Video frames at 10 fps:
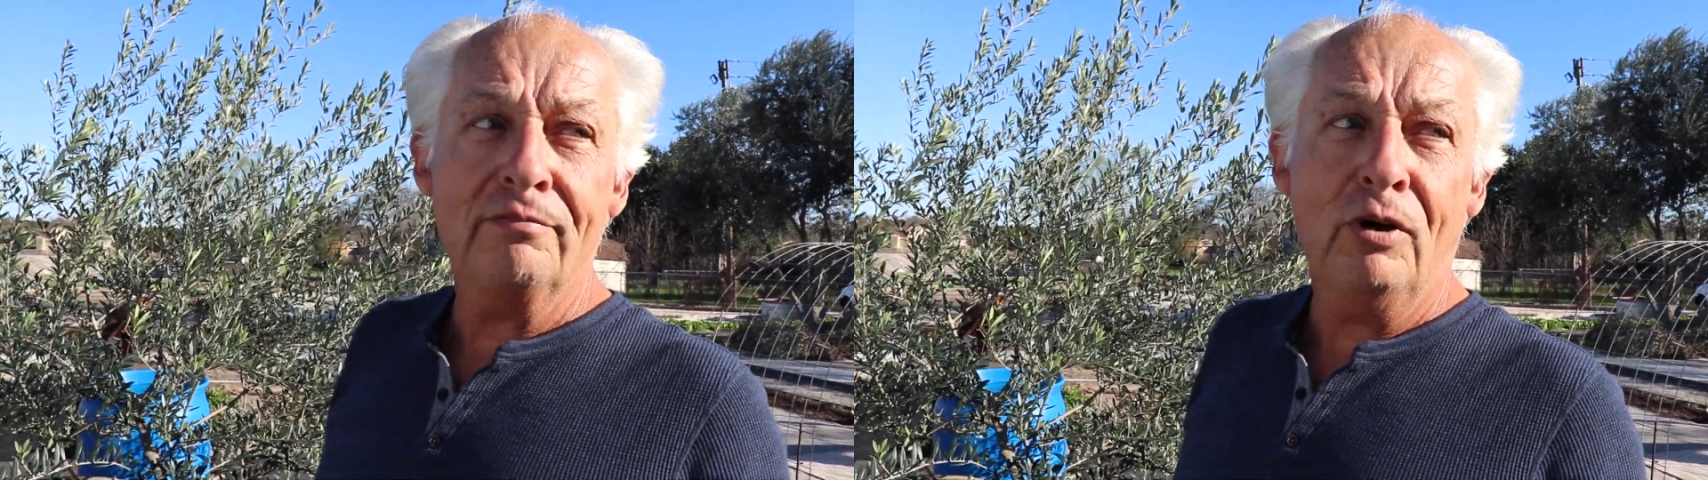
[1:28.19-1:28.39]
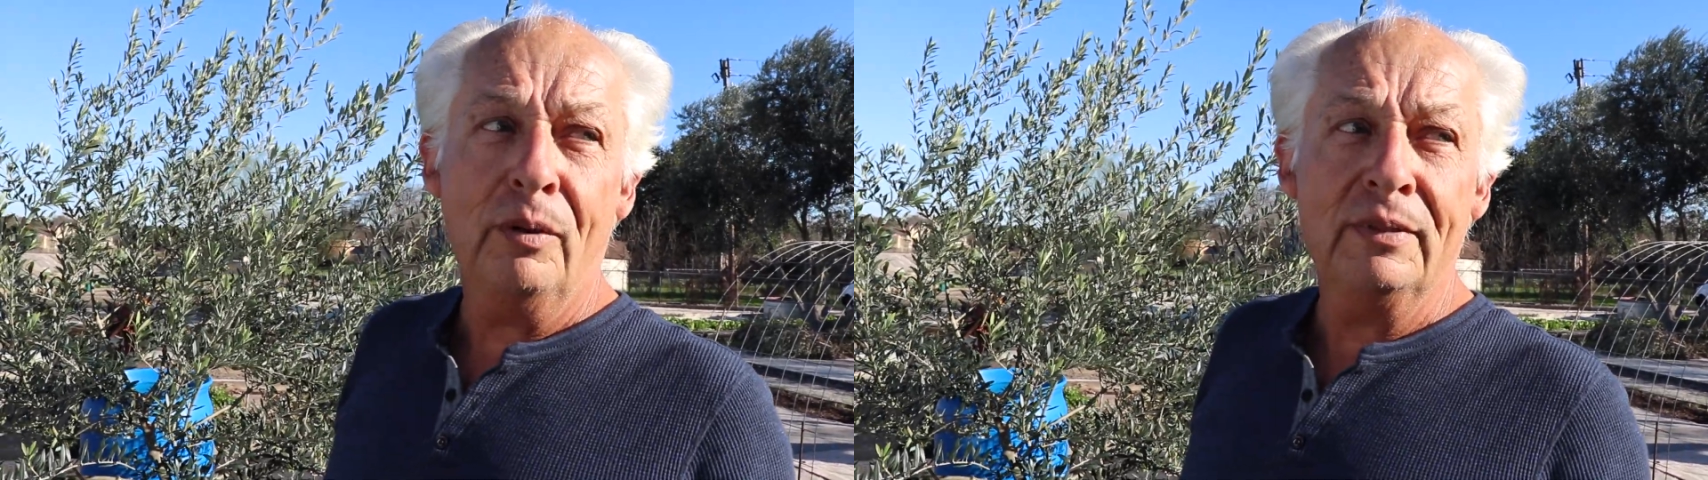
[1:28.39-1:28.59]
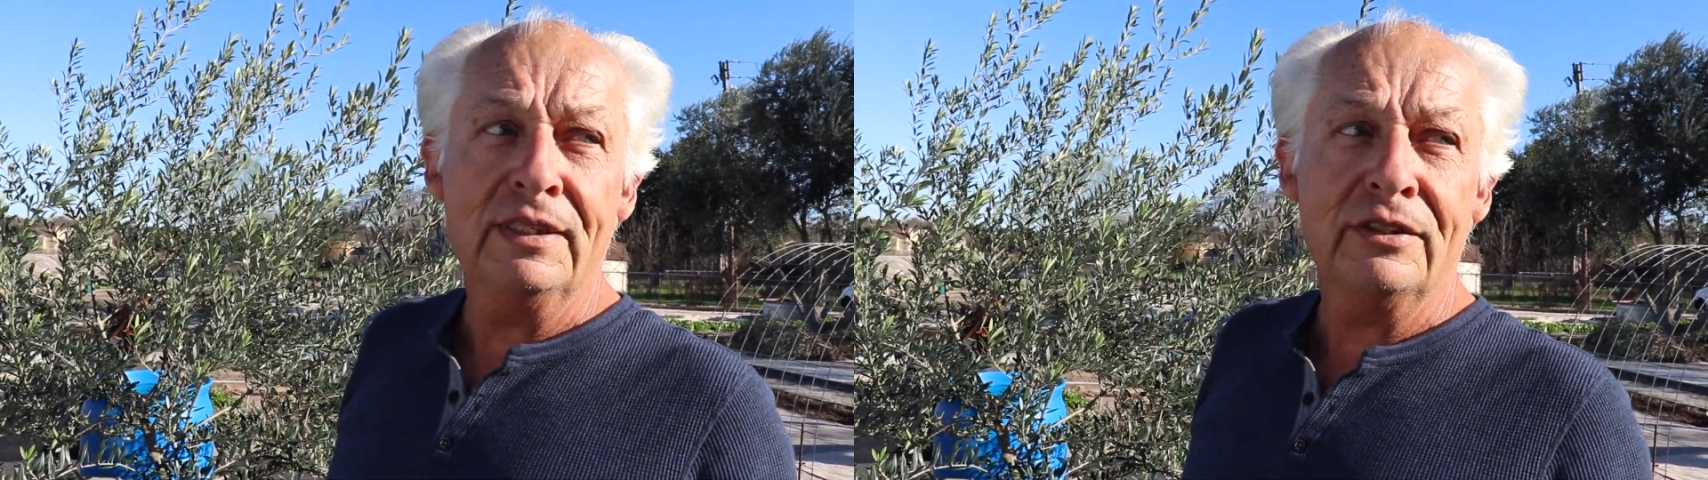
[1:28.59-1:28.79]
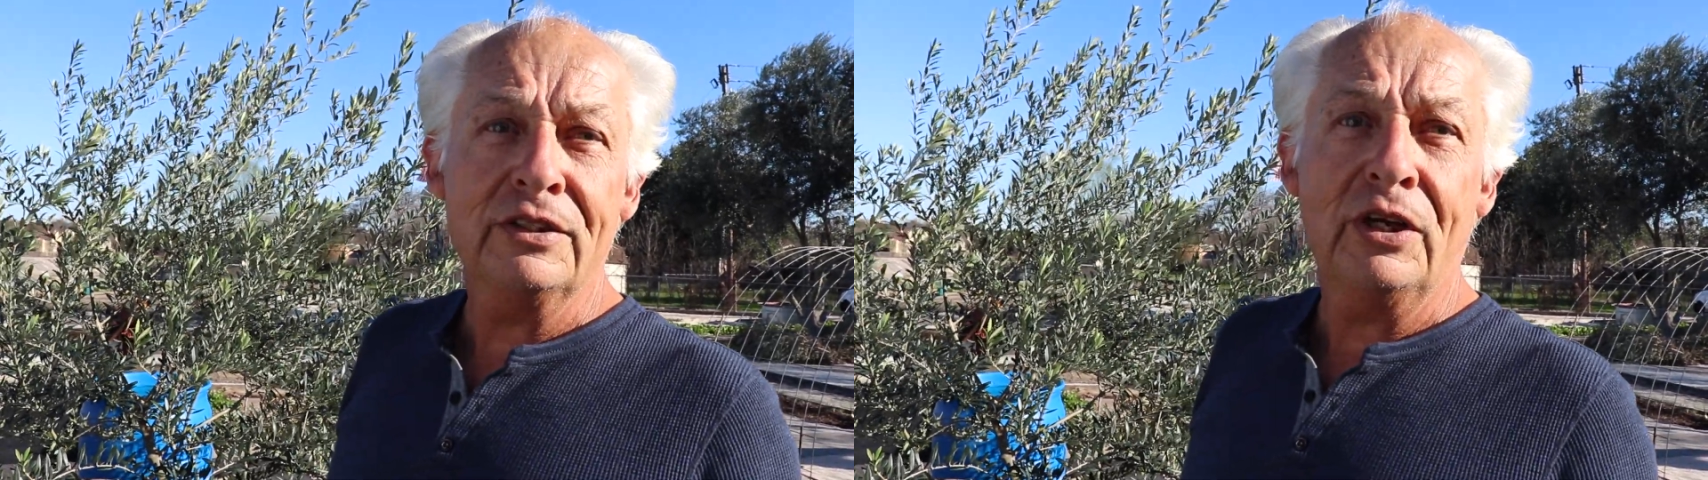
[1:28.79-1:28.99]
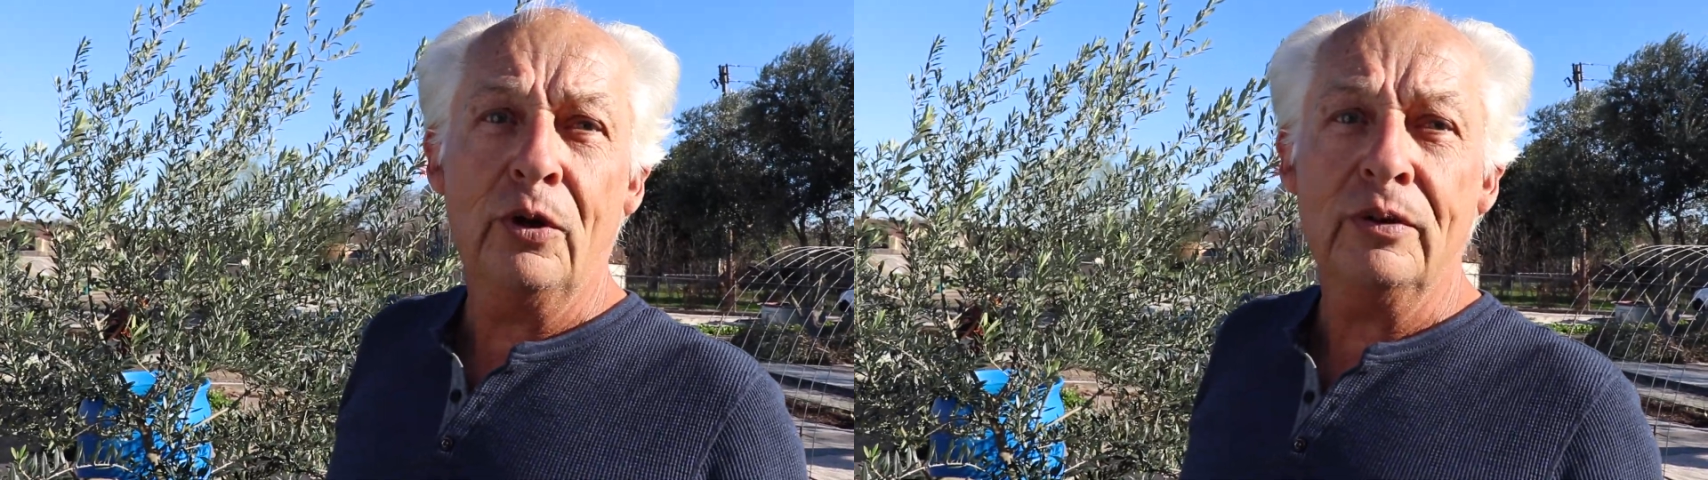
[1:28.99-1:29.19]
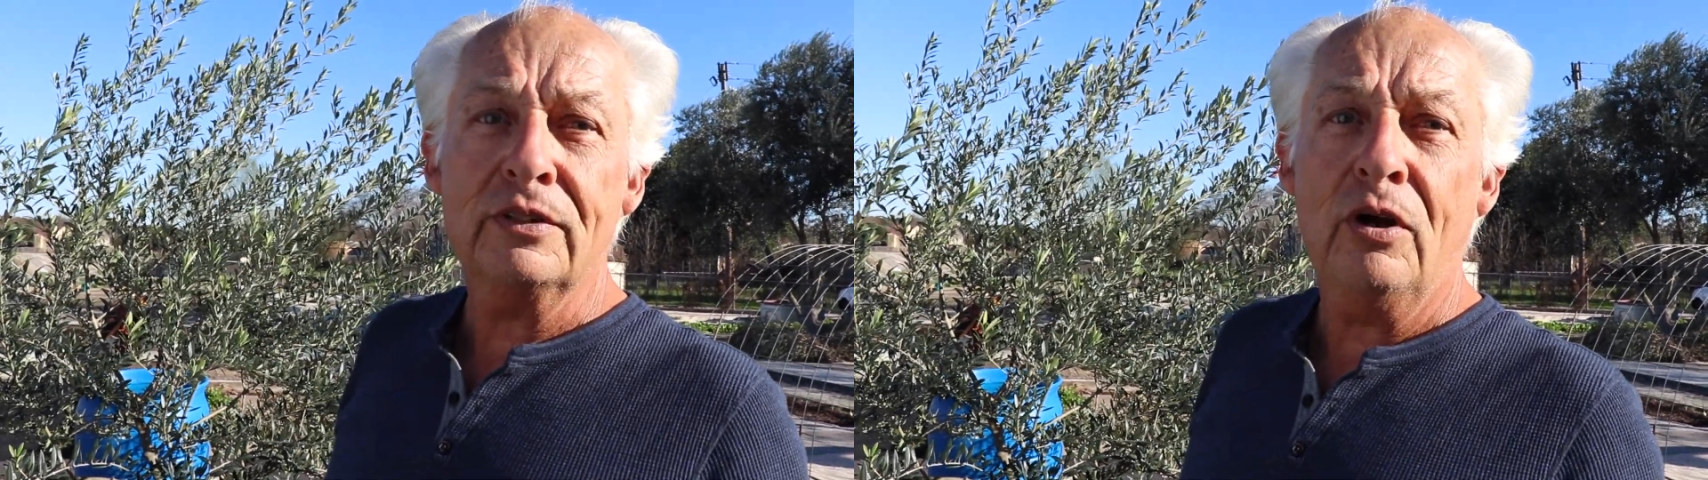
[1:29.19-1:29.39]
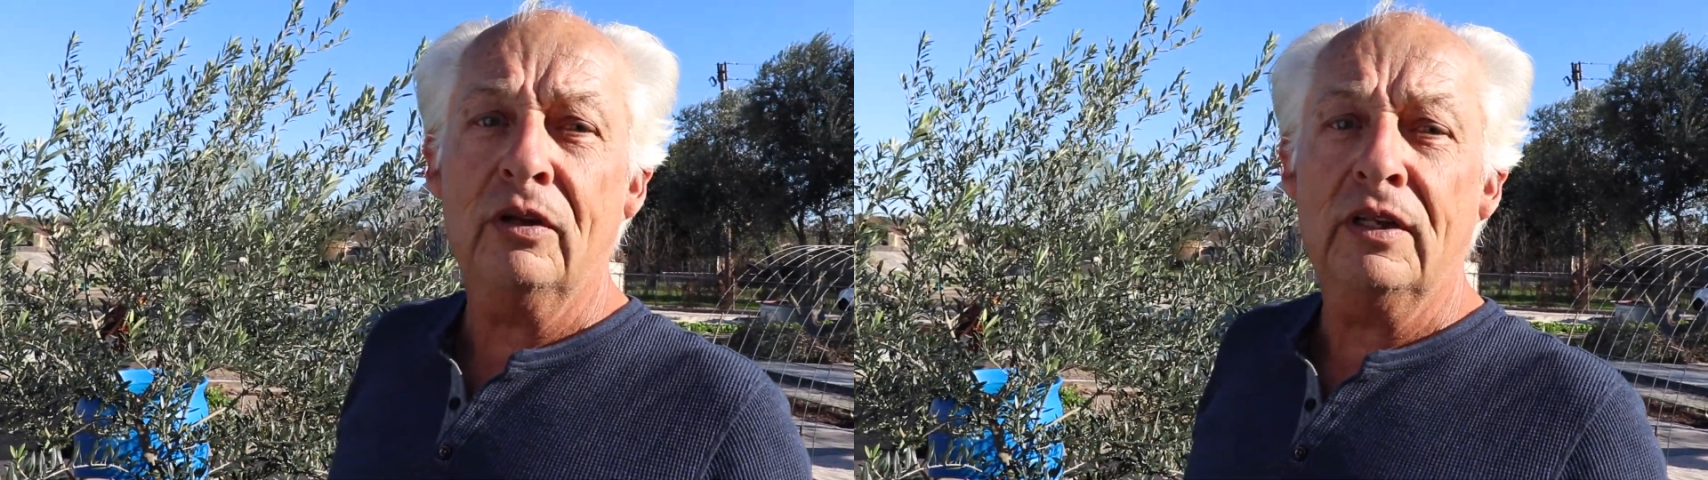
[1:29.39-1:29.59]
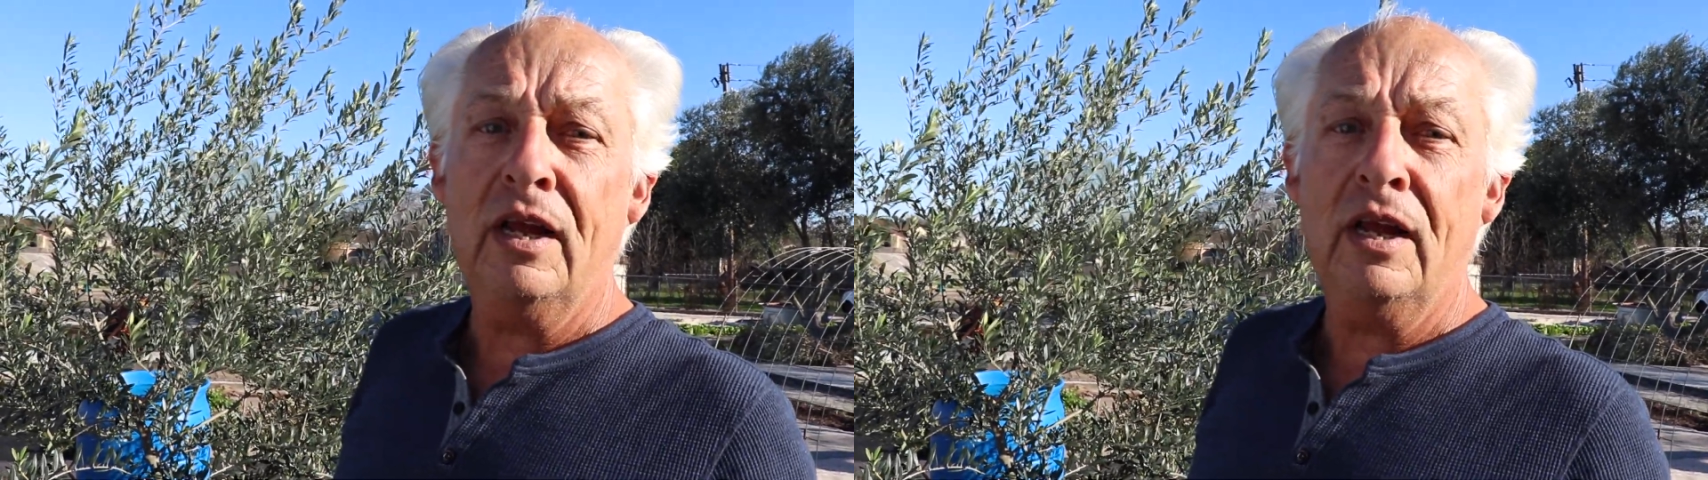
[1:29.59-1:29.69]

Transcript: bought me years ago. It's called